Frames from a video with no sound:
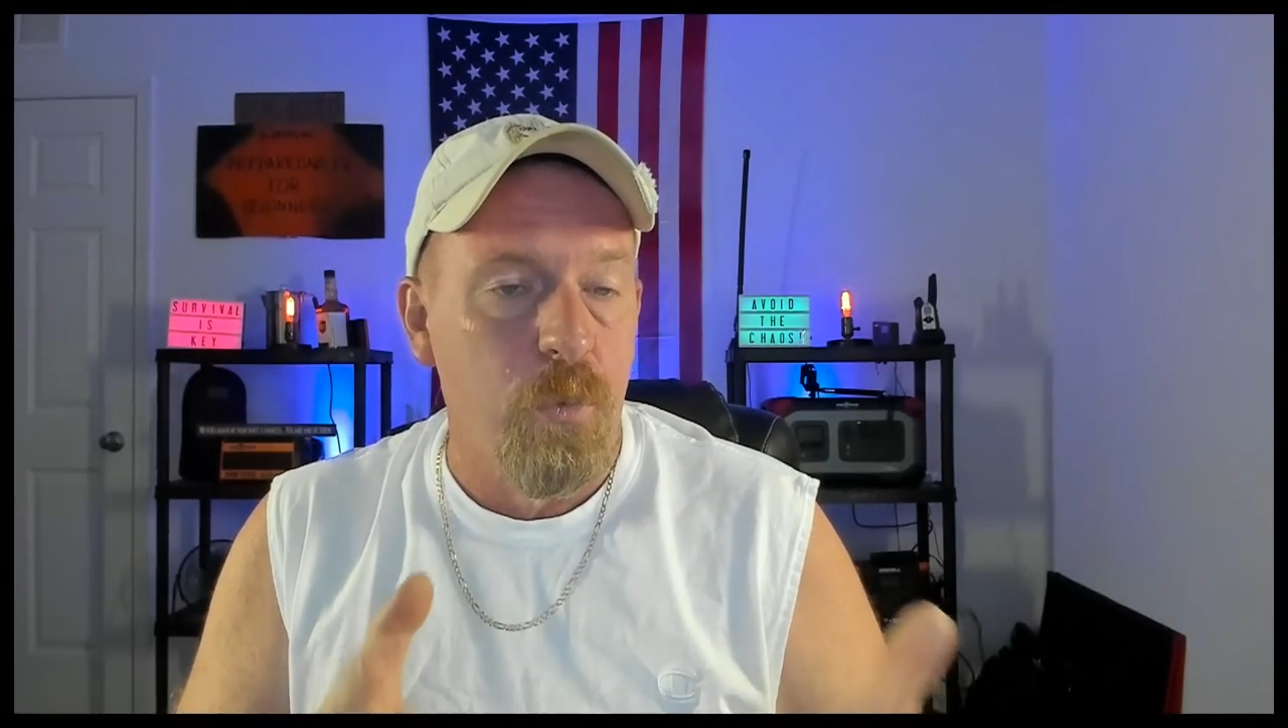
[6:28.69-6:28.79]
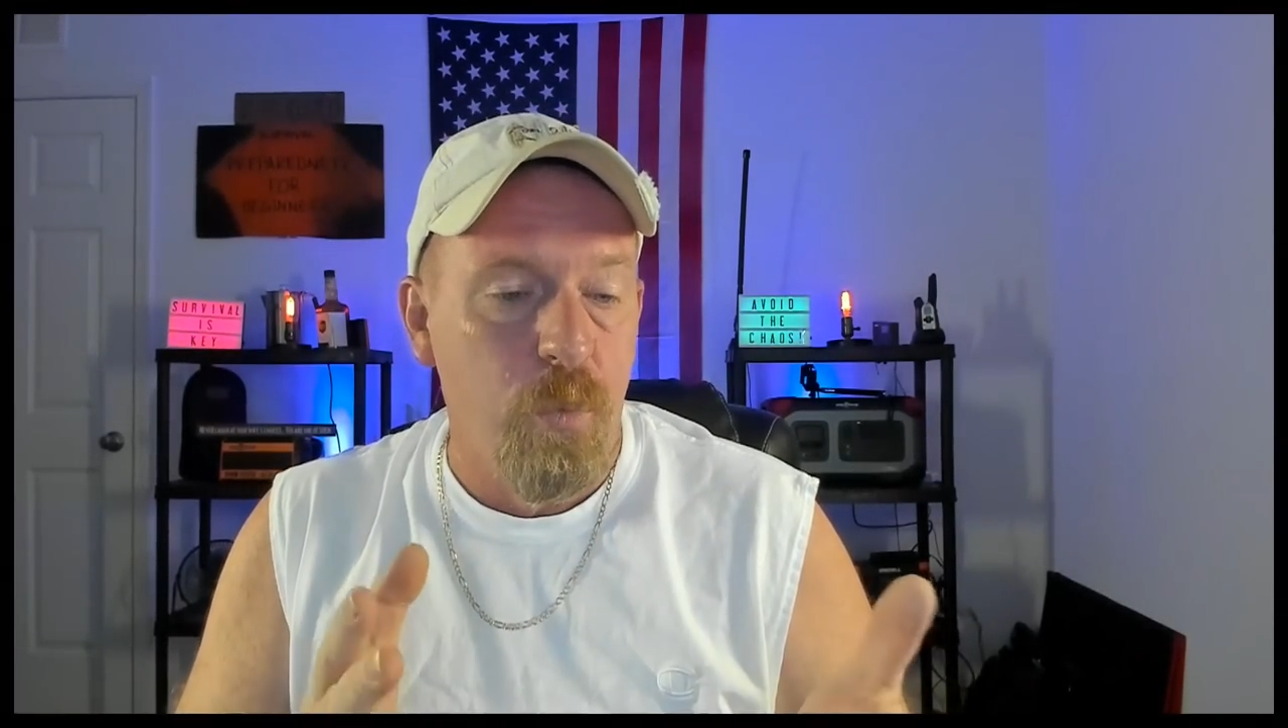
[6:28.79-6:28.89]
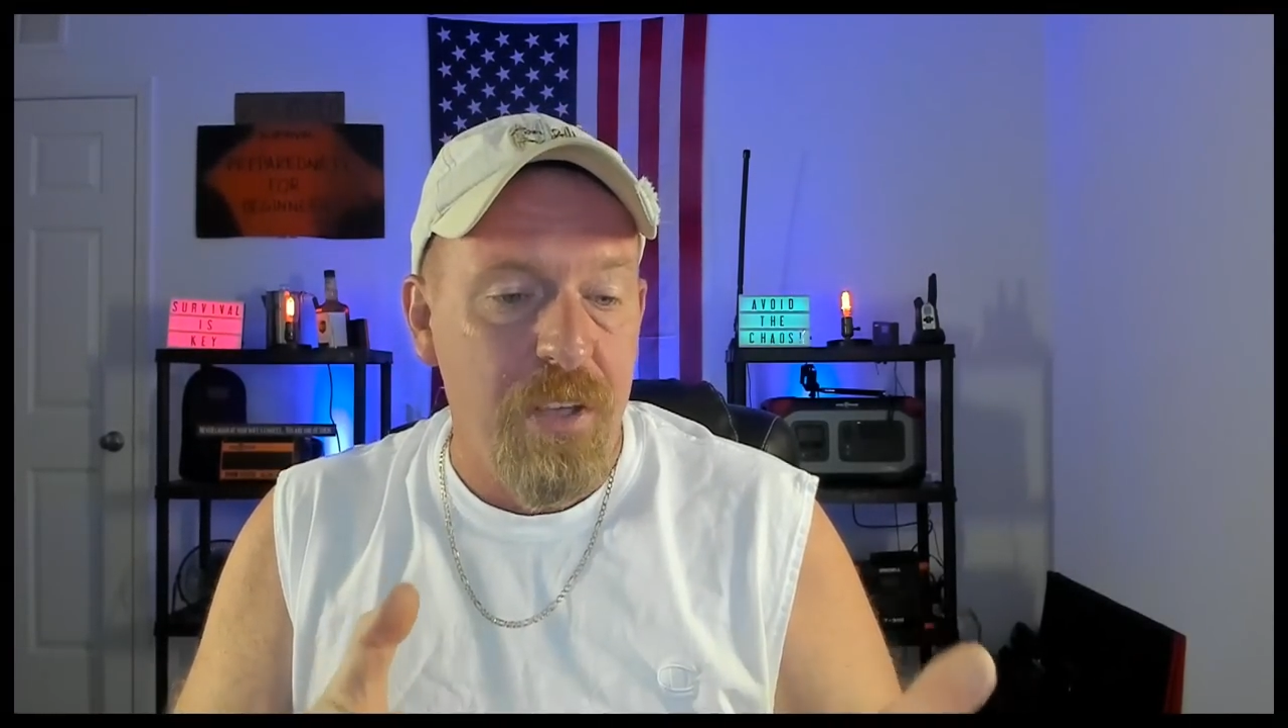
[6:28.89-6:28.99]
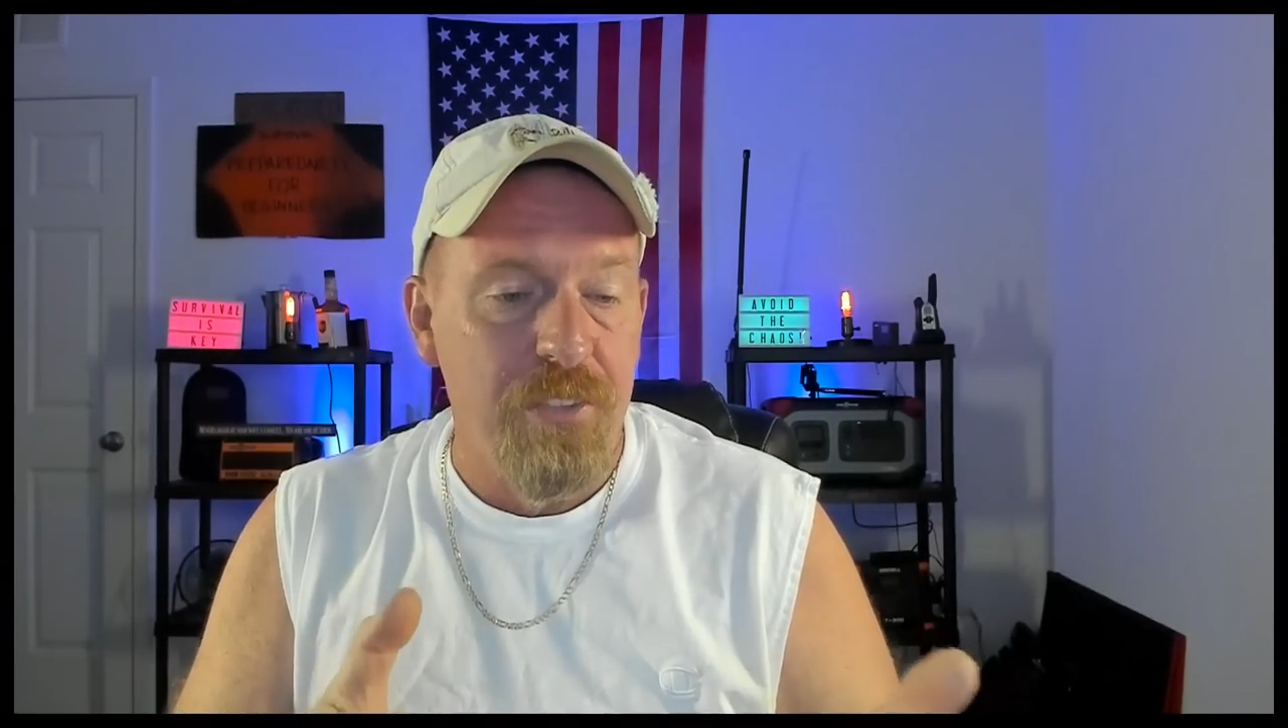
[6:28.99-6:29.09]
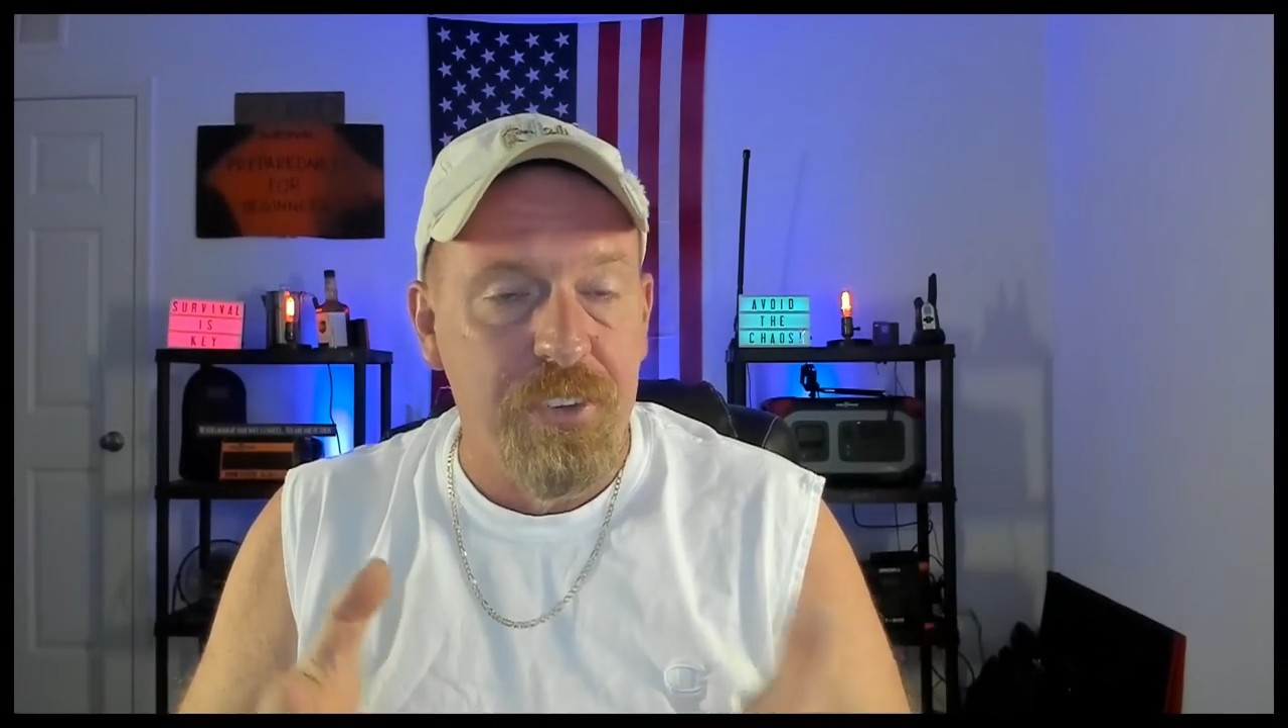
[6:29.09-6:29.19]

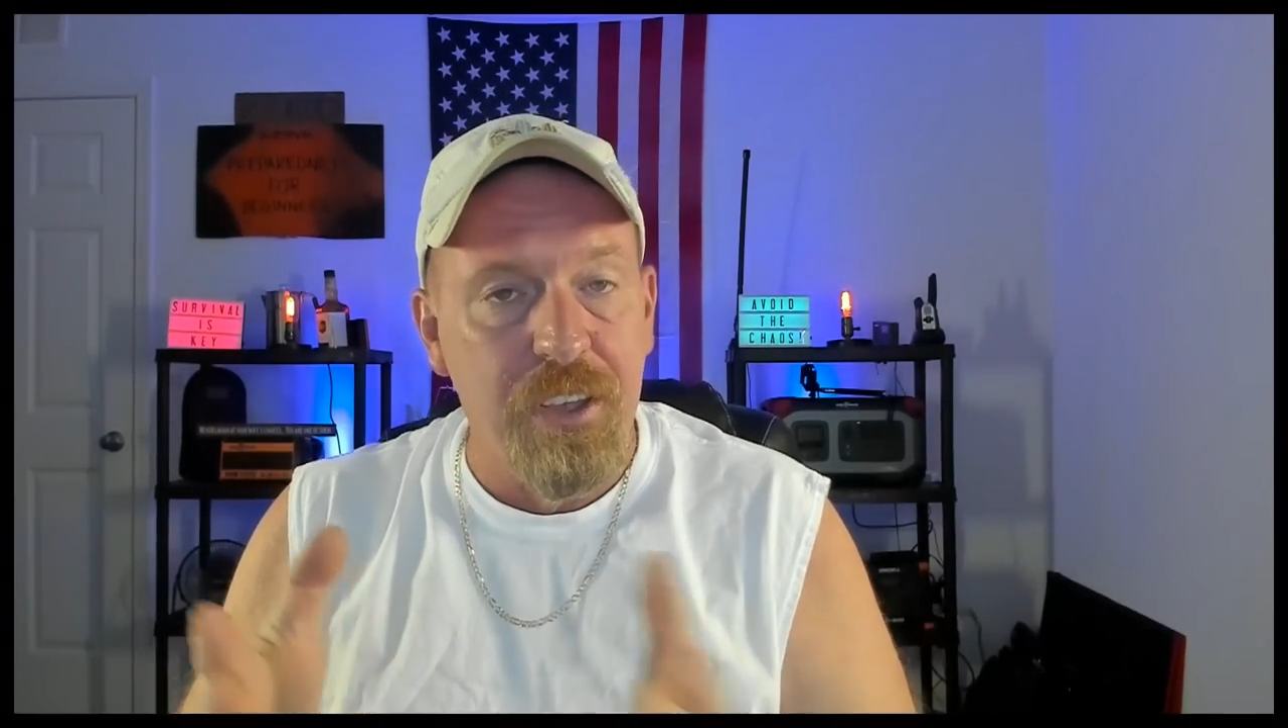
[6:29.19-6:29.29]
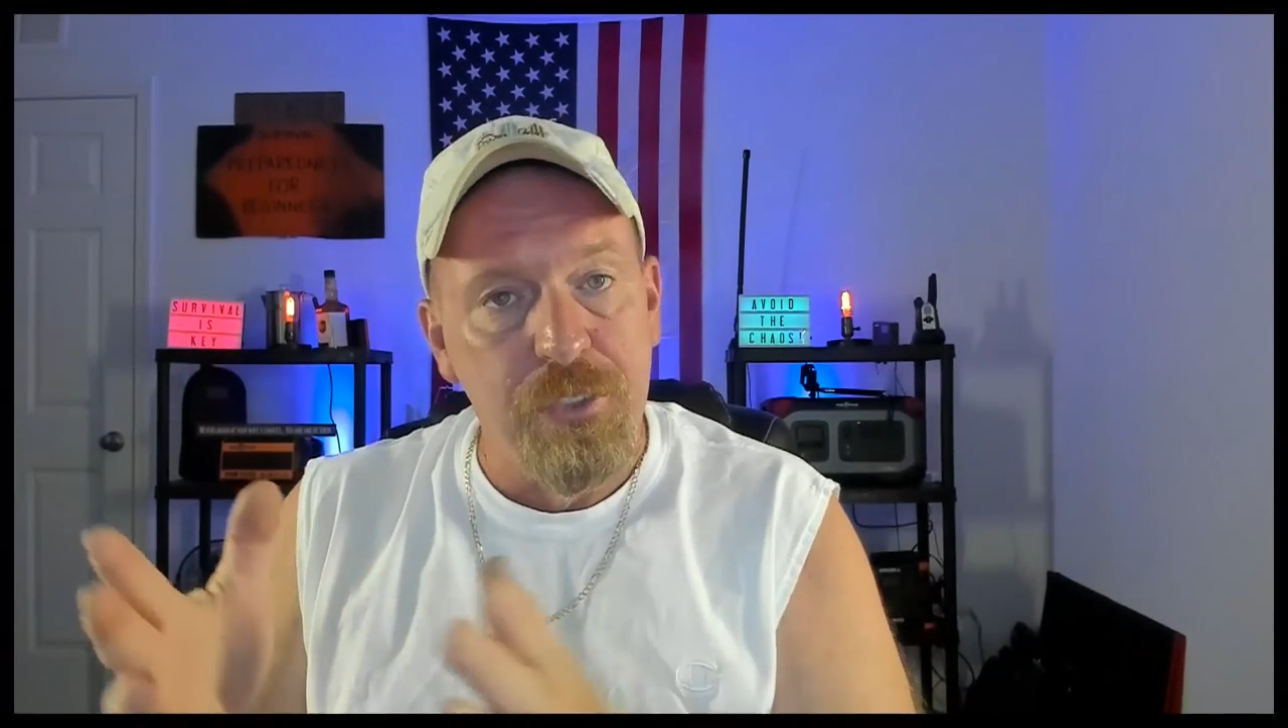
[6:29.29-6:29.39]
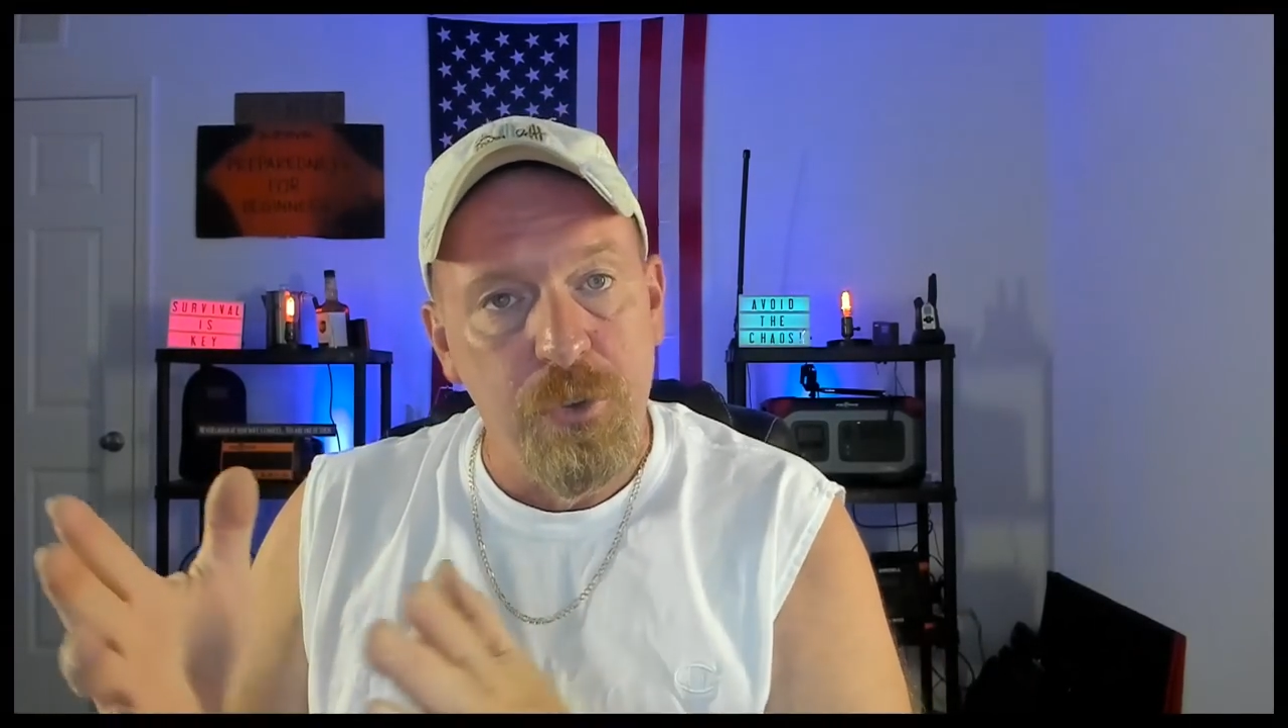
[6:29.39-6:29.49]
winds get